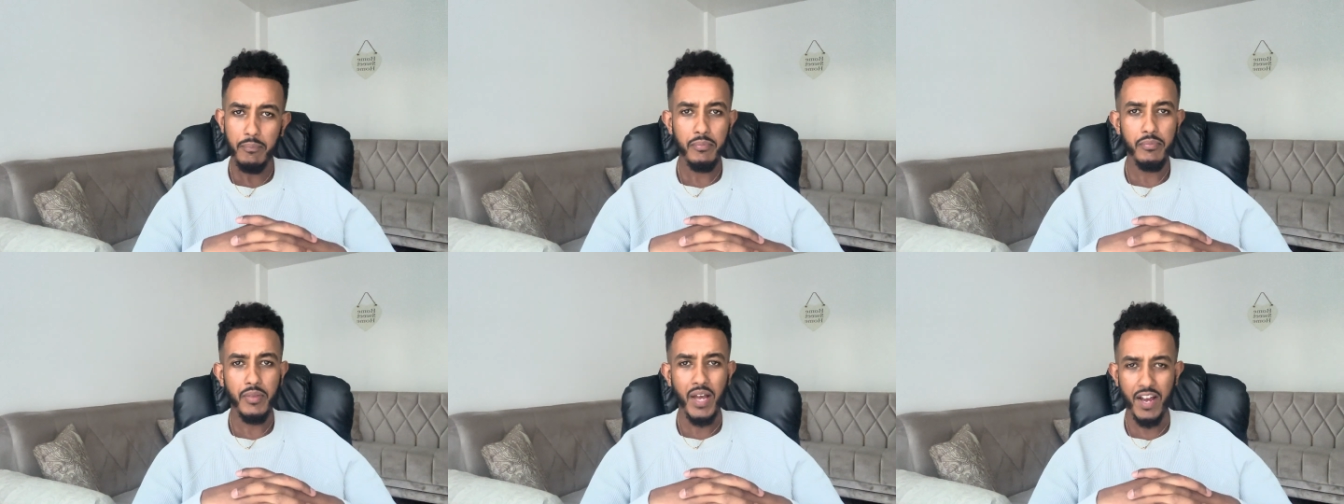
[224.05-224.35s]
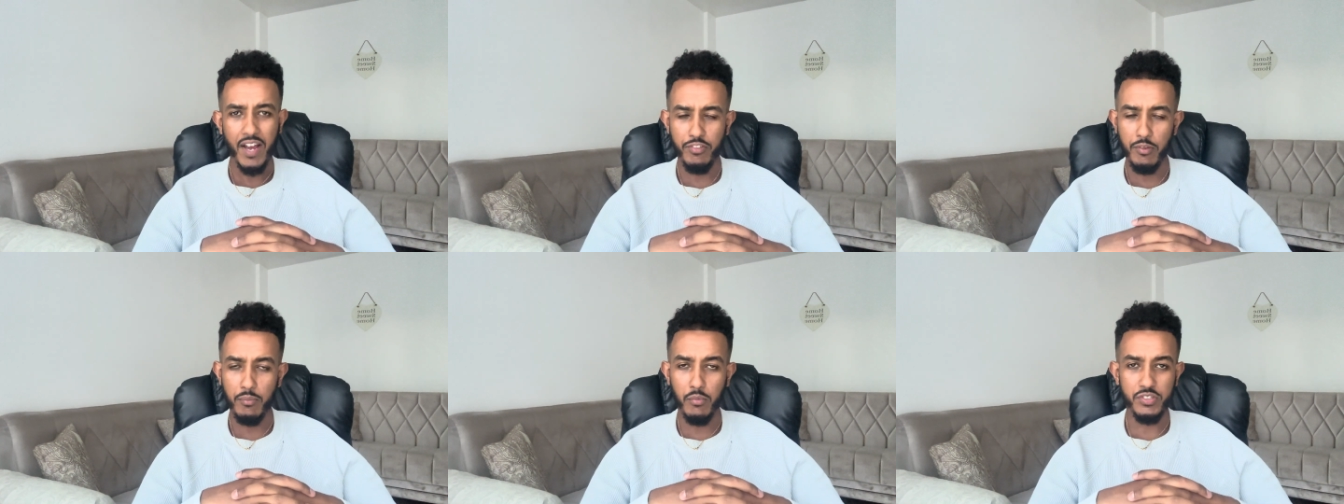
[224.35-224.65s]

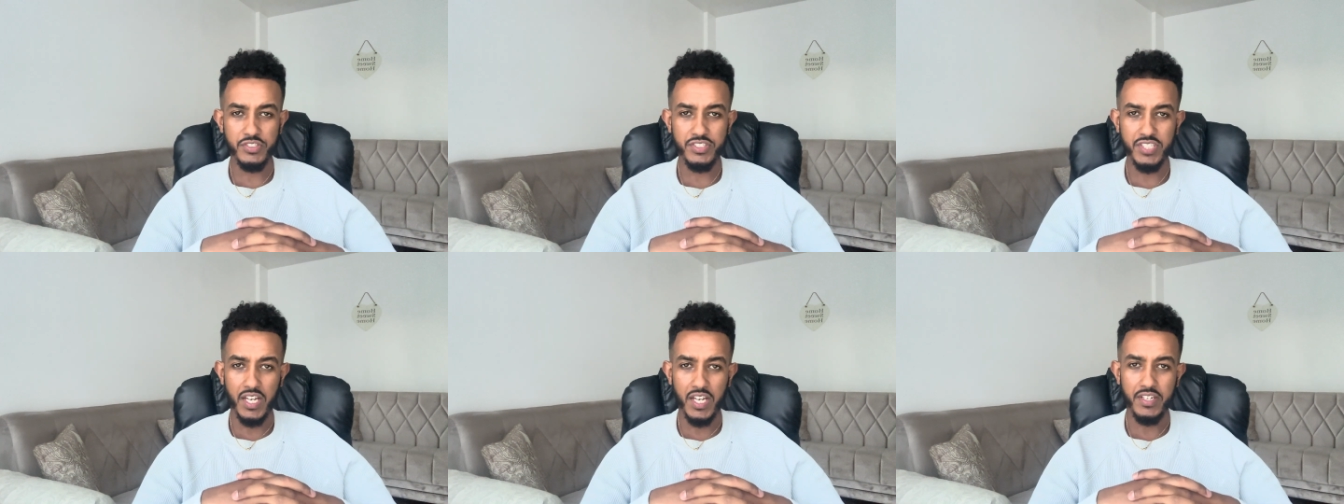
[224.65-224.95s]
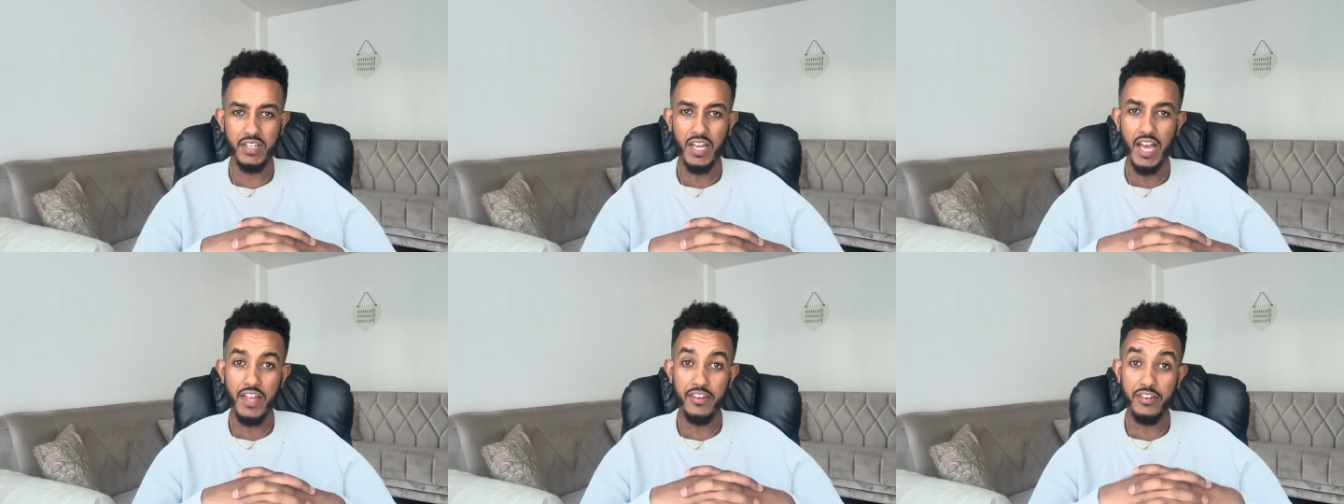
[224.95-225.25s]
have them on
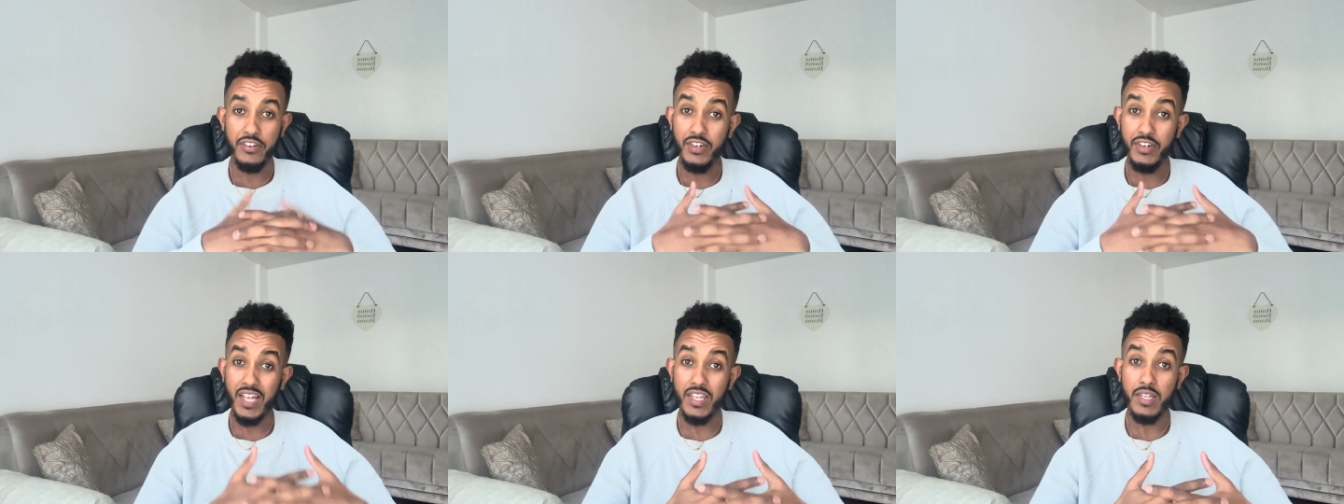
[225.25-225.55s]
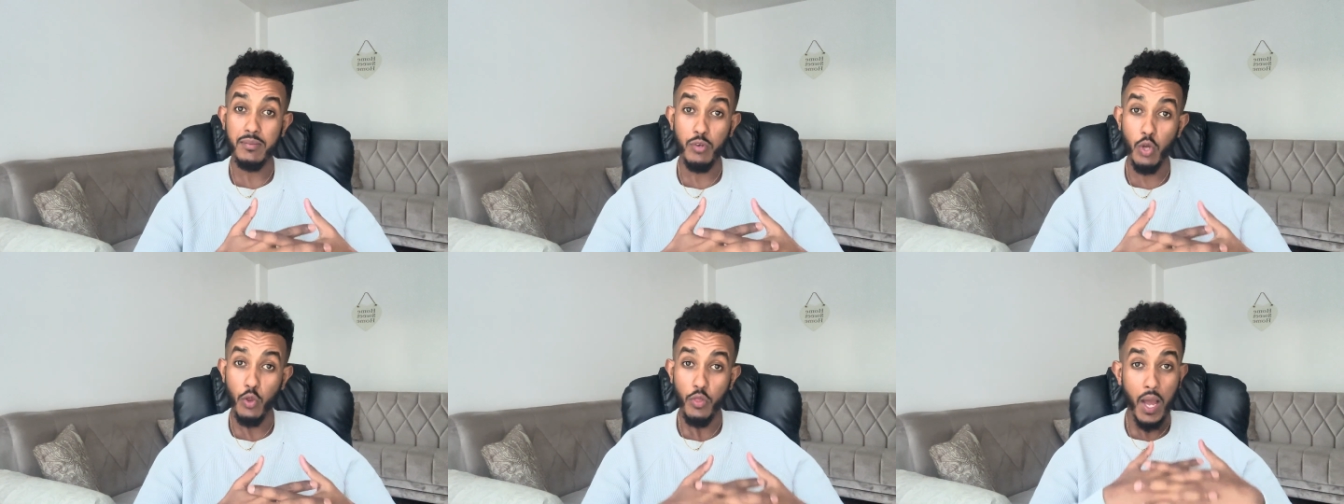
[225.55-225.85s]
side and let them
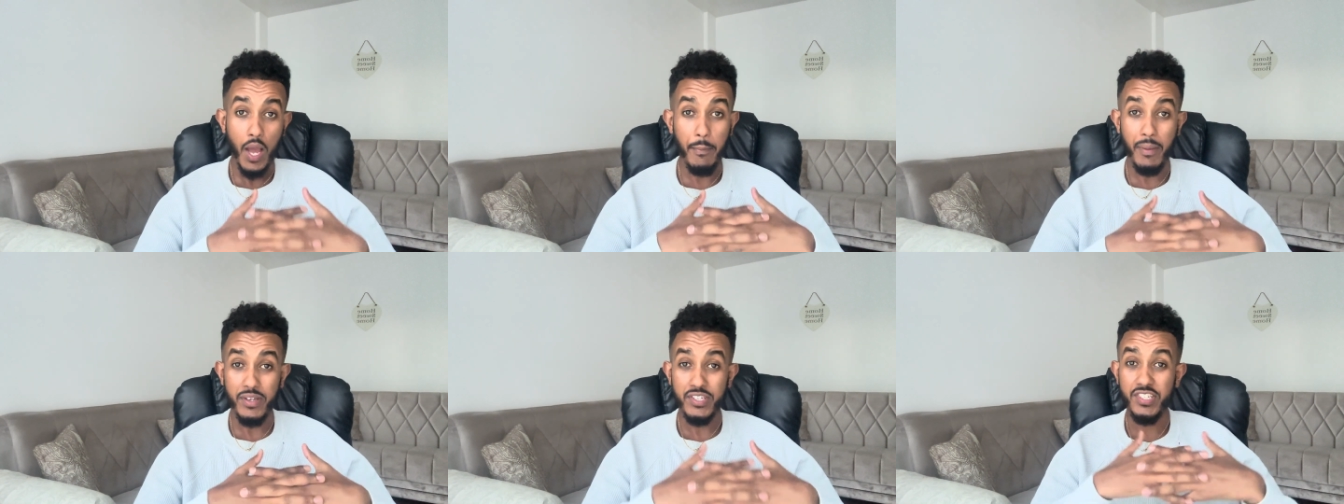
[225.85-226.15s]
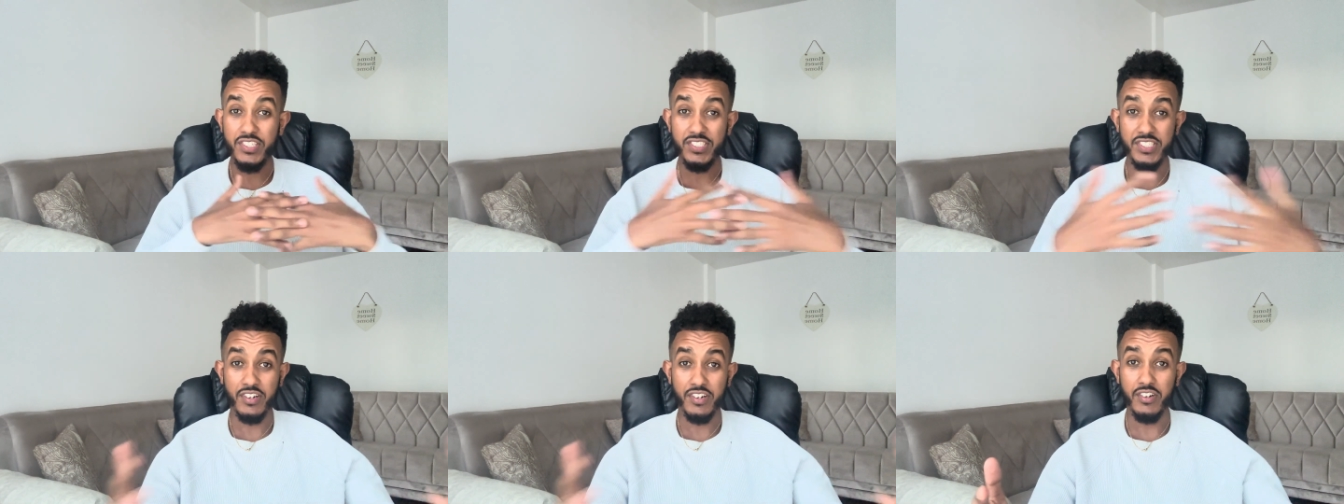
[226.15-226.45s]
know that I'm actually
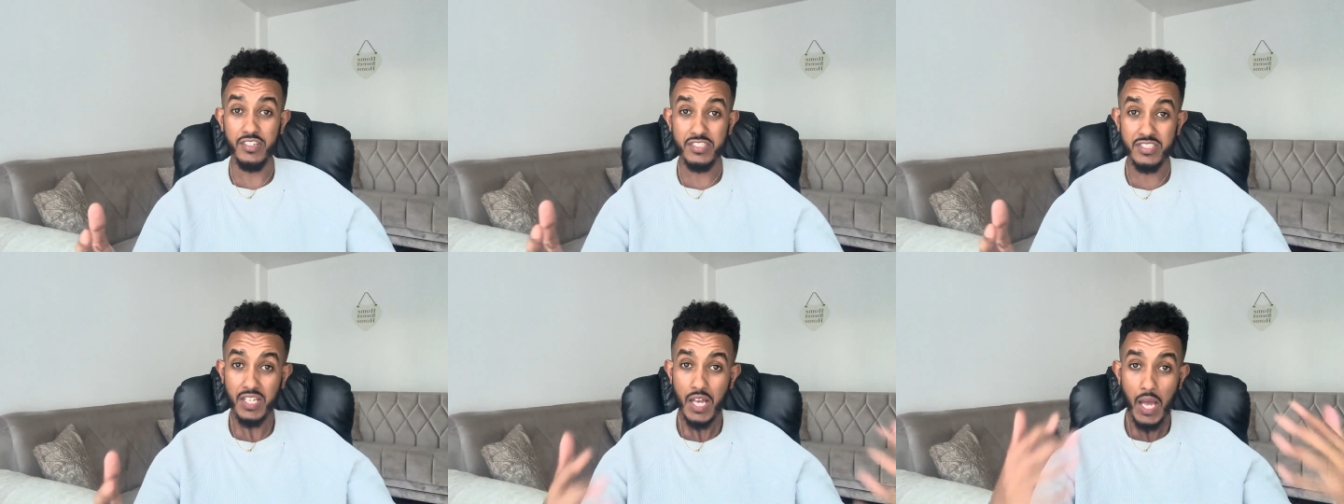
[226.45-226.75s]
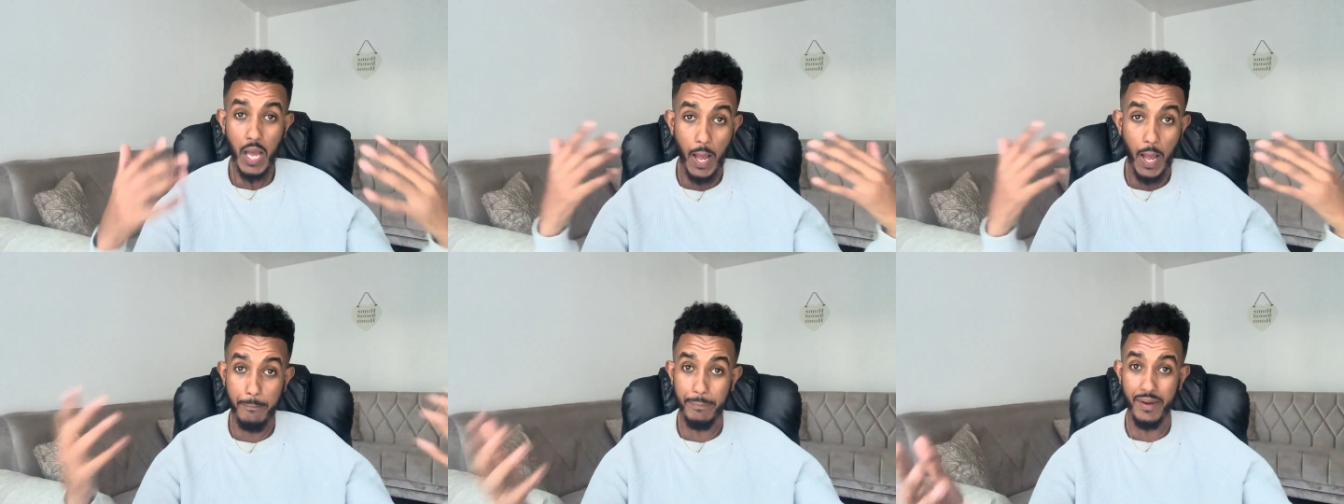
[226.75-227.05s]
serious
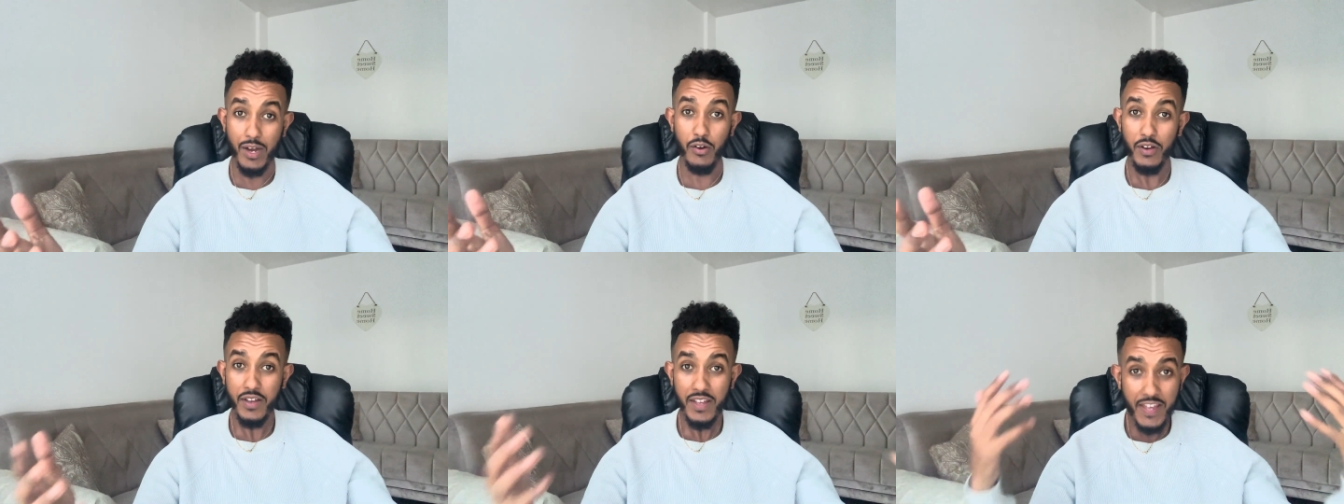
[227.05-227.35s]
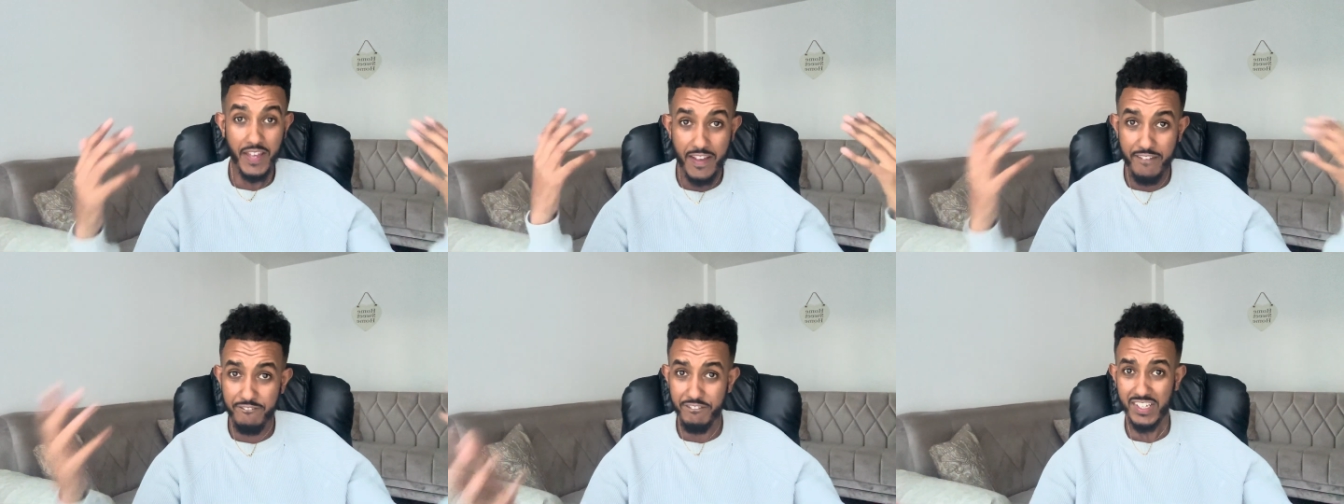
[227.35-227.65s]
about
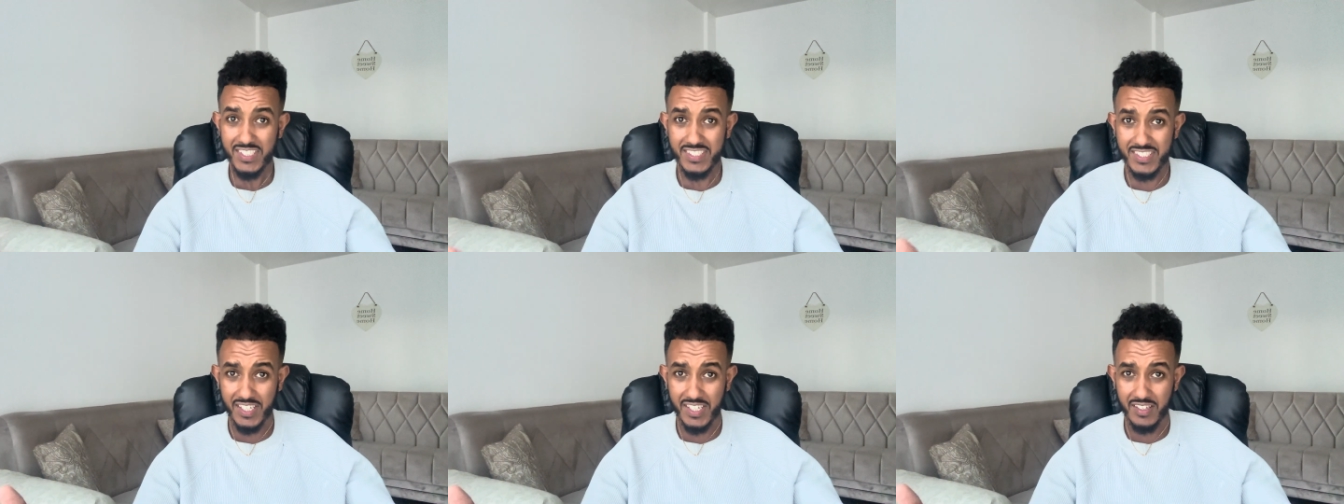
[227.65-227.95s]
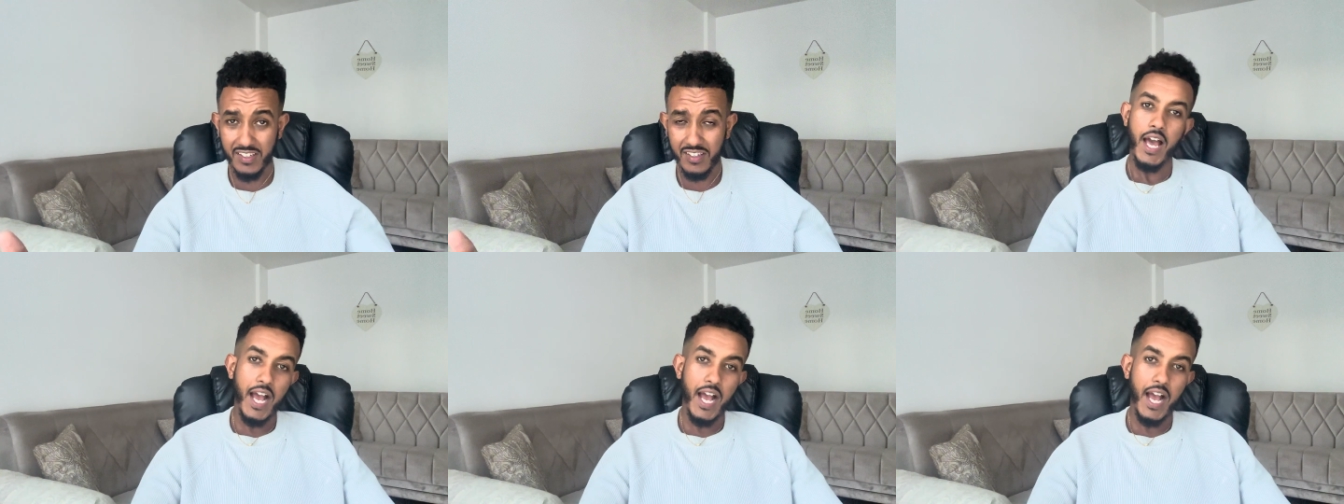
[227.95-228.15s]
investing.